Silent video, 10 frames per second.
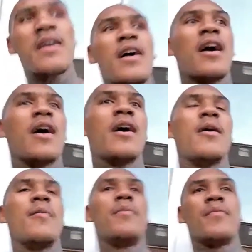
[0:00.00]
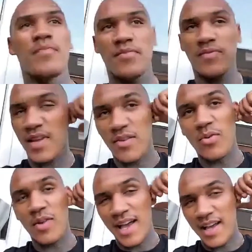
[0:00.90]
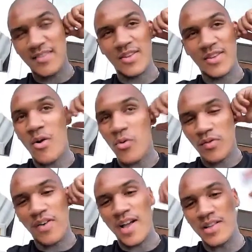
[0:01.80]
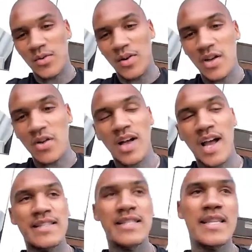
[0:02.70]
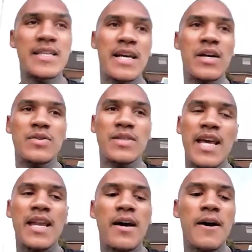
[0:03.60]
And all that, you know, all the fight talk. I ain't got to go into details. And then,